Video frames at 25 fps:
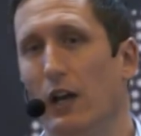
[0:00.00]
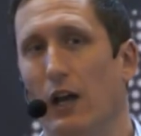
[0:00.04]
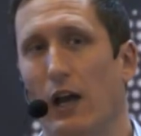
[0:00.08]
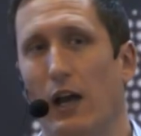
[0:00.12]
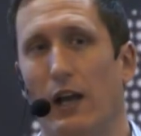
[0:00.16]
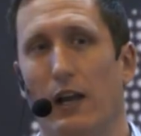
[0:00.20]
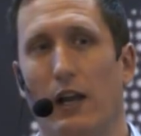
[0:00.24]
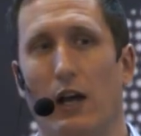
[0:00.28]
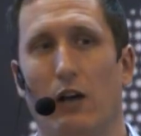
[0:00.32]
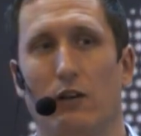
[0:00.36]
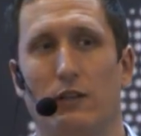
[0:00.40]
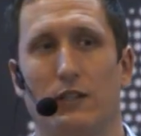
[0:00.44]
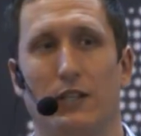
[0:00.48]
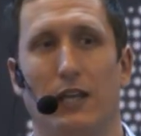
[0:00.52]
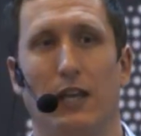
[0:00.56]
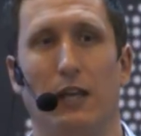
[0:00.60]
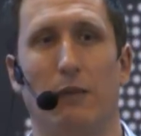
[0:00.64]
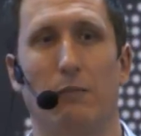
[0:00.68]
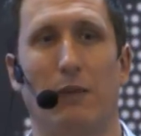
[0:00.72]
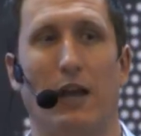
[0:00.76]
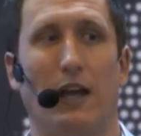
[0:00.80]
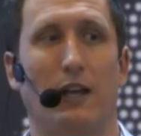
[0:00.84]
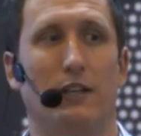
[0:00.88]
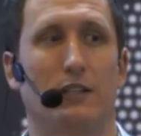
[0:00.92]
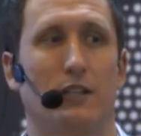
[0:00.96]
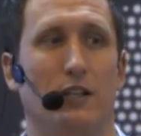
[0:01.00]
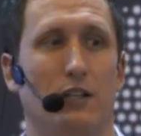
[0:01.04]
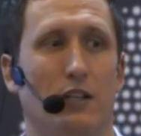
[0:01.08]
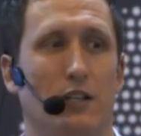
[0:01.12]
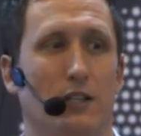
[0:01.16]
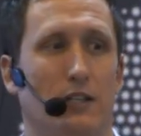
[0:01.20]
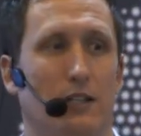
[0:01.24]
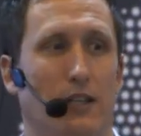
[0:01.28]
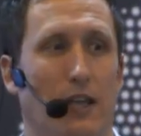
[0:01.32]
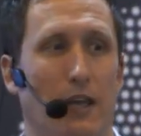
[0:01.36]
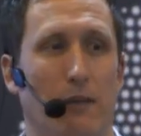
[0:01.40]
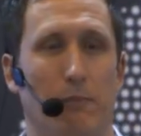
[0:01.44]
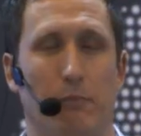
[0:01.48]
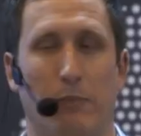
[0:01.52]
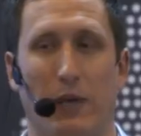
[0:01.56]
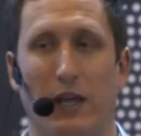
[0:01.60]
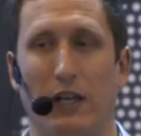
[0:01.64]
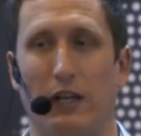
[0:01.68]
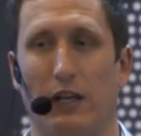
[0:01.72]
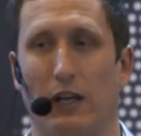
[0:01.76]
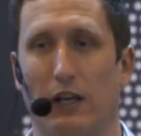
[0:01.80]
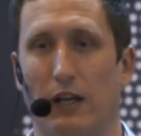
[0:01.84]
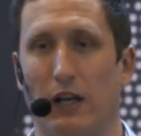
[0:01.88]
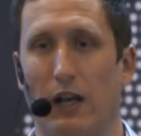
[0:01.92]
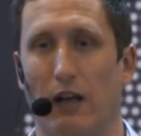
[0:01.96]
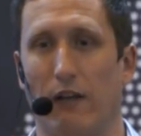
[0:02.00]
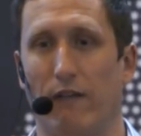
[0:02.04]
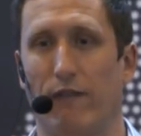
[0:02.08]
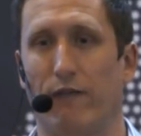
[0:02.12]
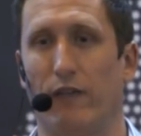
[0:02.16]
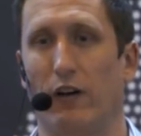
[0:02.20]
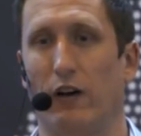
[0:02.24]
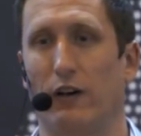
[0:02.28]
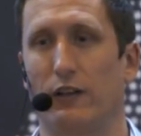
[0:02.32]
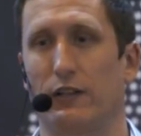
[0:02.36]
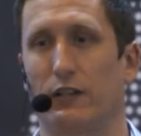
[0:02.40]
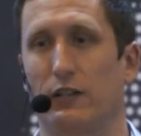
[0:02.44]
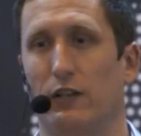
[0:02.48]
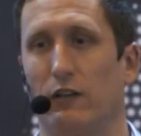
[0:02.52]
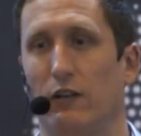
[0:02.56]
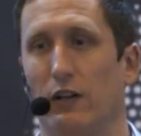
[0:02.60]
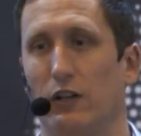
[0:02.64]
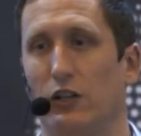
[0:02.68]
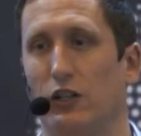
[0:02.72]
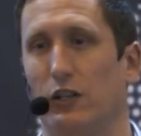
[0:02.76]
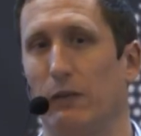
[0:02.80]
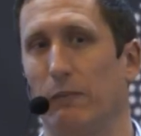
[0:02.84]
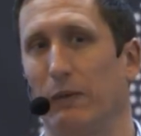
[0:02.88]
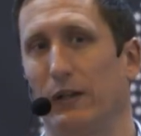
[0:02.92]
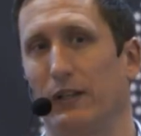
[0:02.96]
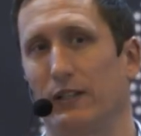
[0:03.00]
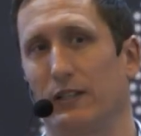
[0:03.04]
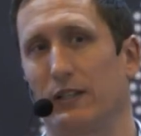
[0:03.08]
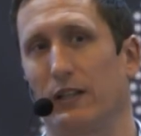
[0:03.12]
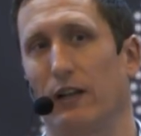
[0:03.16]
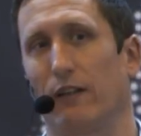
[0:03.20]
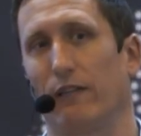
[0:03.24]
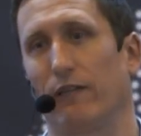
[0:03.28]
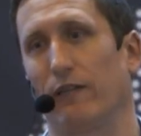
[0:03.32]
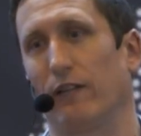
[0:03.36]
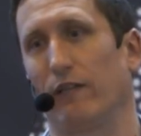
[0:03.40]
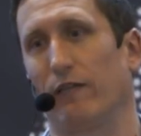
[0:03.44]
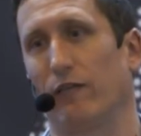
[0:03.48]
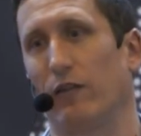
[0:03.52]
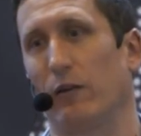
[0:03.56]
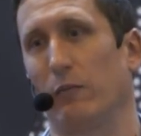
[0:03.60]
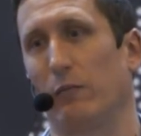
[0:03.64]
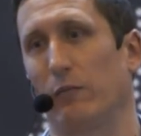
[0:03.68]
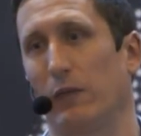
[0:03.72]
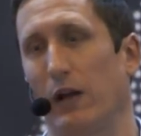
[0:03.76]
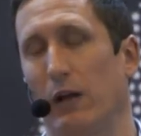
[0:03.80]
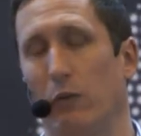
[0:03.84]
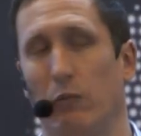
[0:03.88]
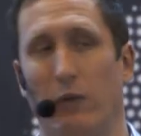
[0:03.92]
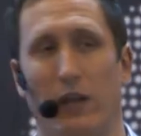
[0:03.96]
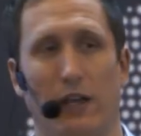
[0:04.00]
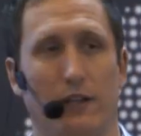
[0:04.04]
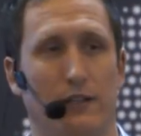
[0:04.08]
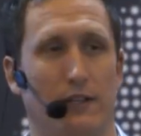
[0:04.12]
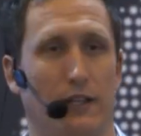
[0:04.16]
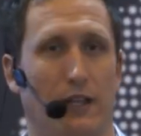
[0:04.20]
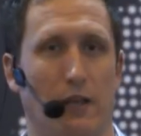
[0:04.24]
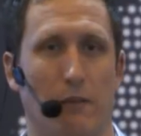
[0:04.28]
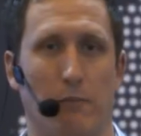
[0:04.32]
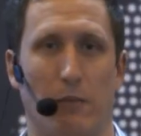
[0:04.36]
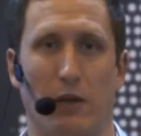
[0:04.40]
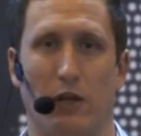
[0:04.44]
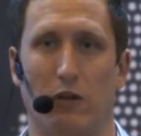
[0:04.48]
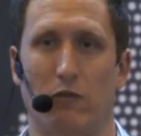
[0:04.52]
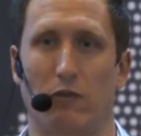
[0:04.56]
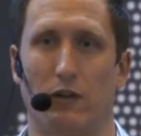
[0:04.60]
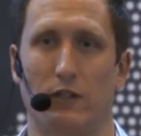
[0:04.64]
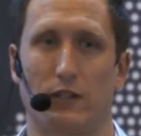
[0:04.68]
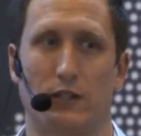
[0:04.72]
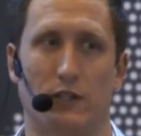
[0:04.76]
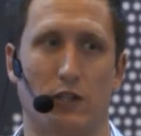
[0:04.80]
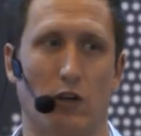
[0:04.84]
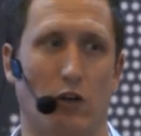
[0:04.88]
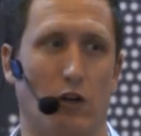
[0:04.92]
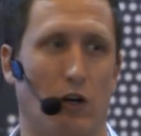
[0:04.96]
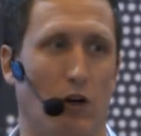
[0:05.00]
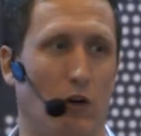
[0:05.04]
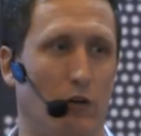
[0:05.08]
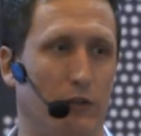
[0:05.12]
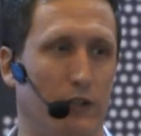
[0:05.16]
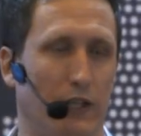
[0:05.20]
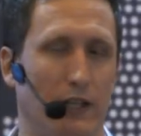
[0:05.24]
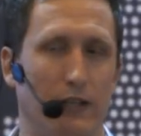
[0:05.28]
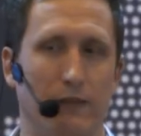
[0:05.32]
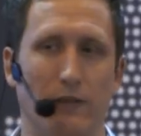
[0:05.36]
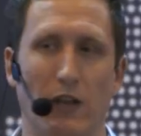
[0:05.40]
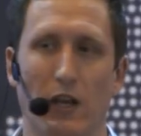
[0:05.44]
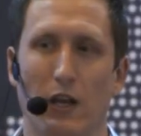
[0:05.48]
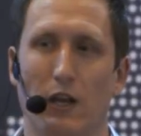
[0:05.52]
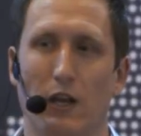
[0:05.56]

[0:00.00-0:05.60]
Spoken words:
And our team had to just get better and faster at shipping stuff and we had to get better at stock holding